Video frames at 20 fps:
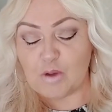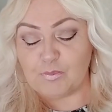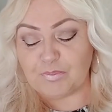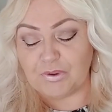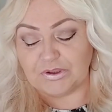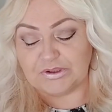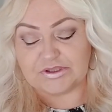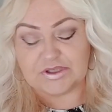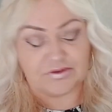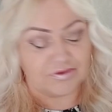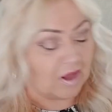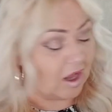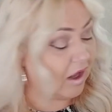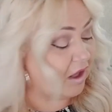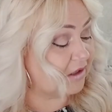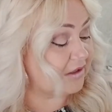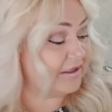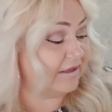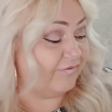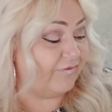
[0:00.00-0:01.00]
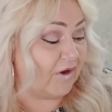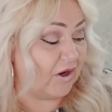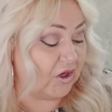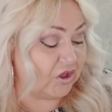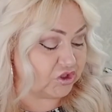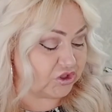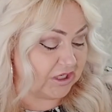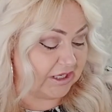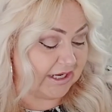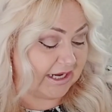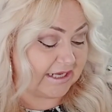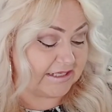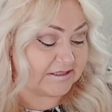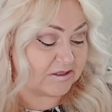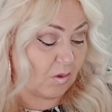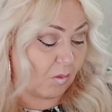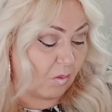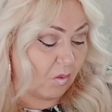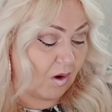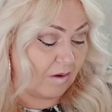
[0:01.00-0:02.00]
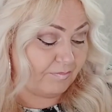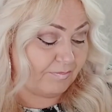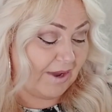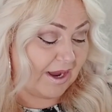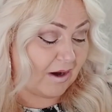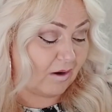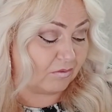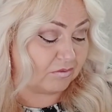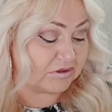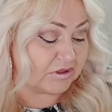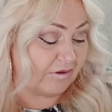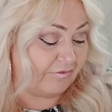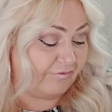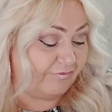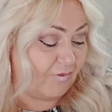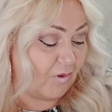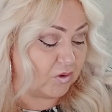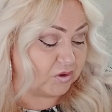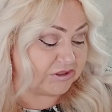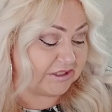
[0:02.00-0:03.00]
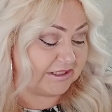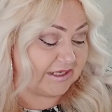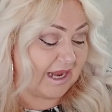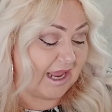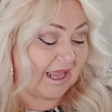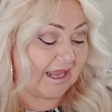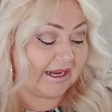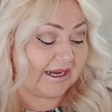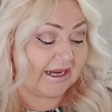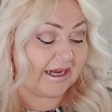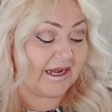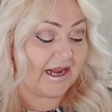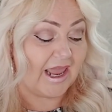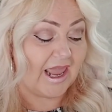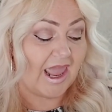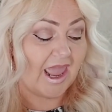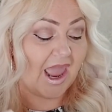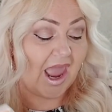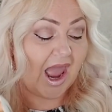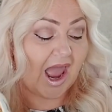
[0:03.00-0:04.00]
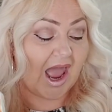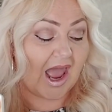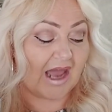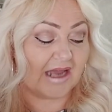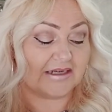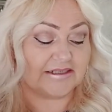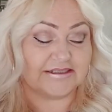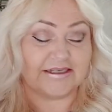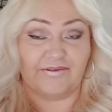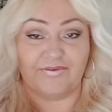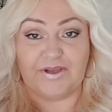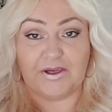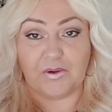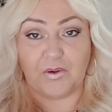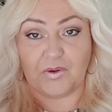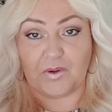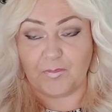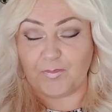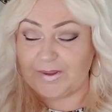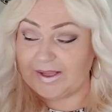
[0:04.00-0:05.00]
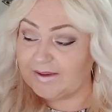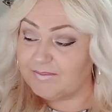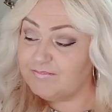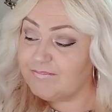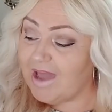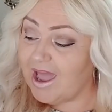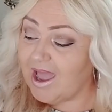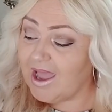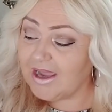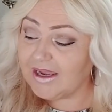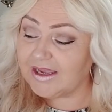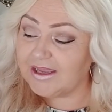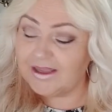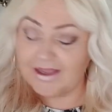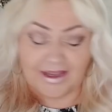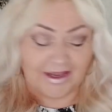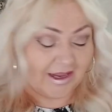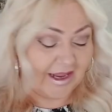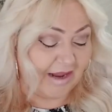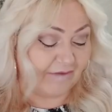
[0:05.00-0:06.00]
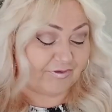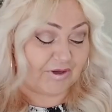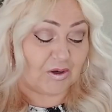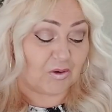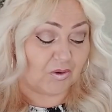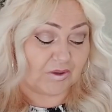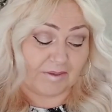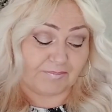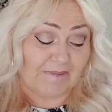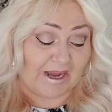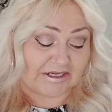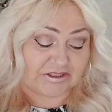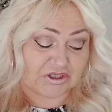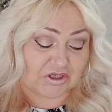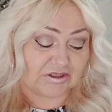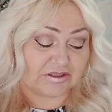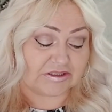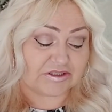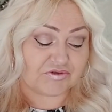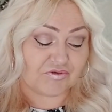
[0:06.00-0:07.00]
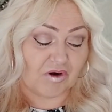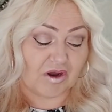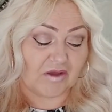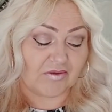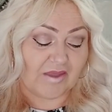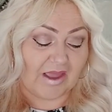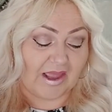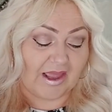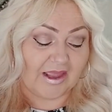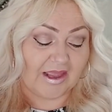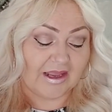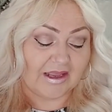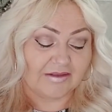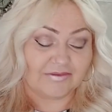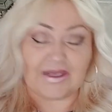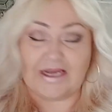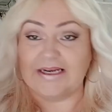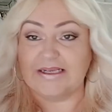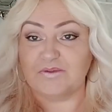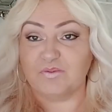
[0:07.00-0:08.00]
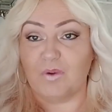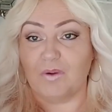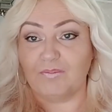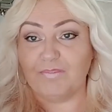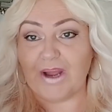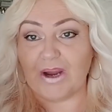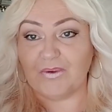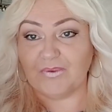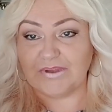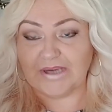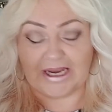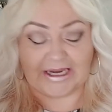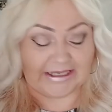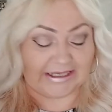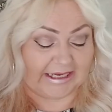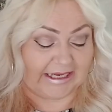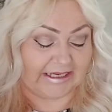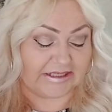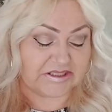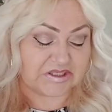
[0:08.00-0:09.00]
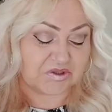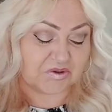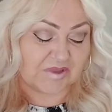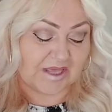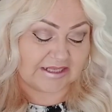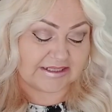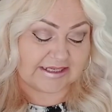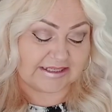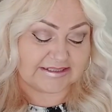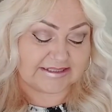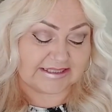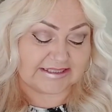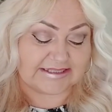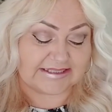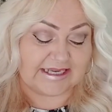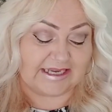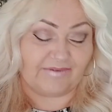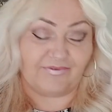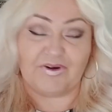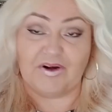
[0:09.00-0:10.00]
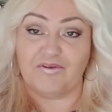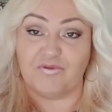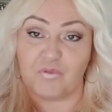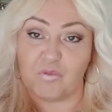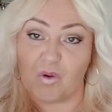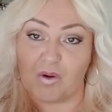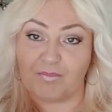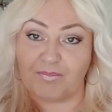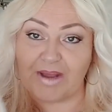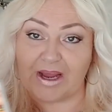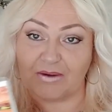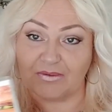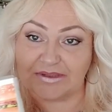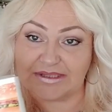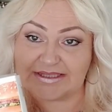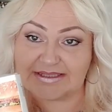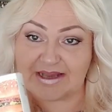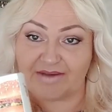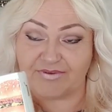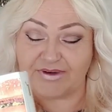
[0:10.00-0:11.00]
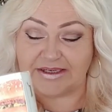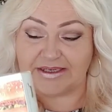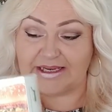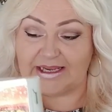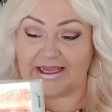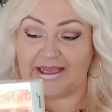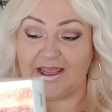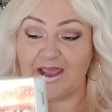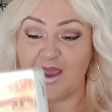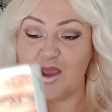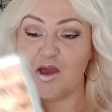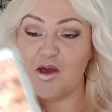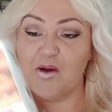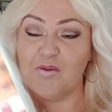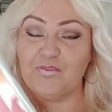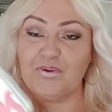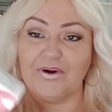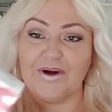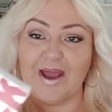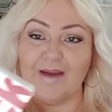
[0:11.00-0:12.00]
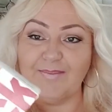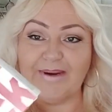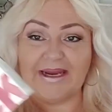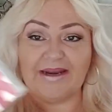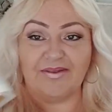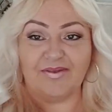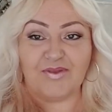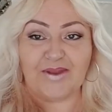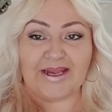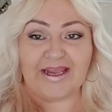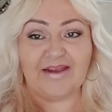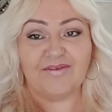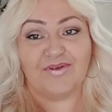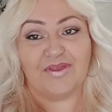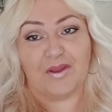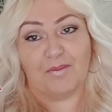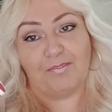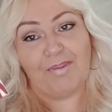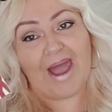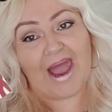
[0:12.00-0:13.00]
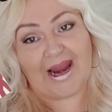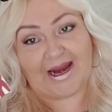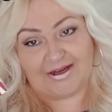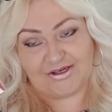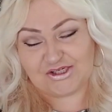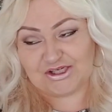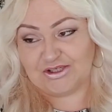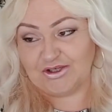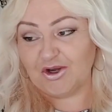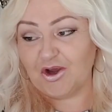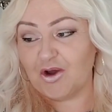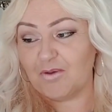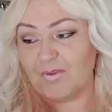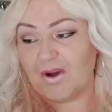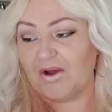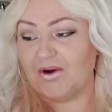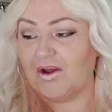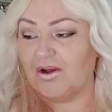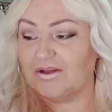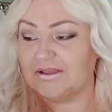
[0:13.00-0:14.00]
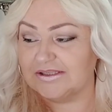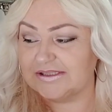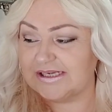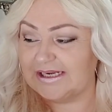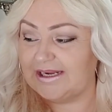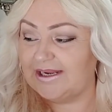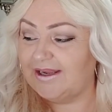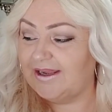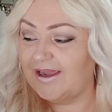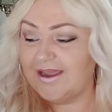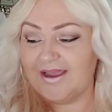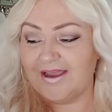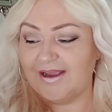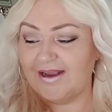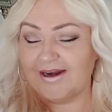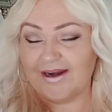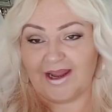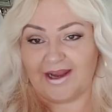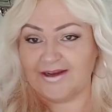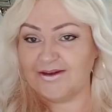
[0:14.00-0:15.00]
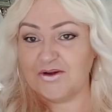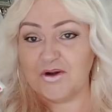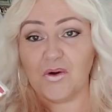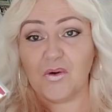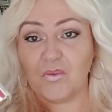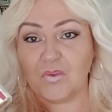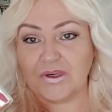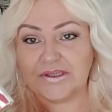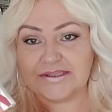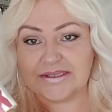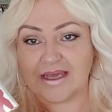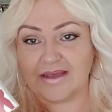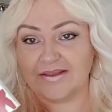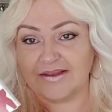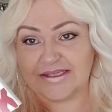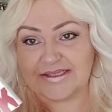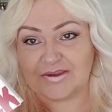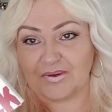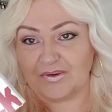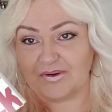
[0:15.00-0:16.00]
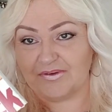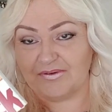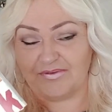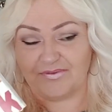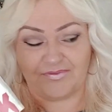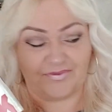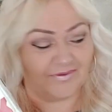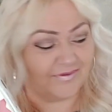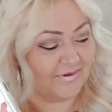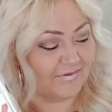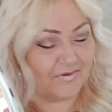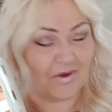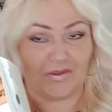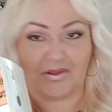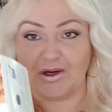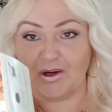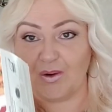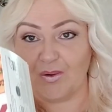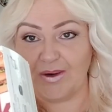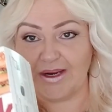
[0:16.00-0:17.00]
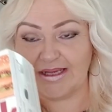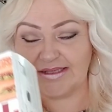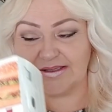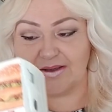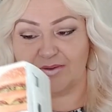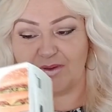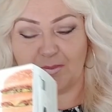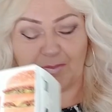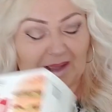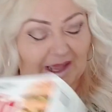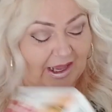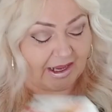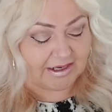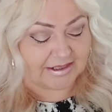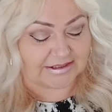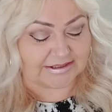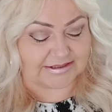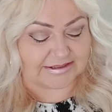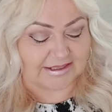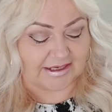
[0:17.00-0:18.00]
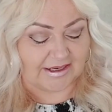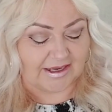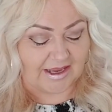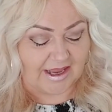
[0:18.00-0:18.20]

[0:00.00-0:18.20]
But the Aldi version is £1.49, and if you go to Big Mac, if you go to McDonald's rather, that is £1.19. So that is a saving of £1.70. But I mean, even the packaging, come on Aldi. Like, no wonder they've got the lawyers on the backs.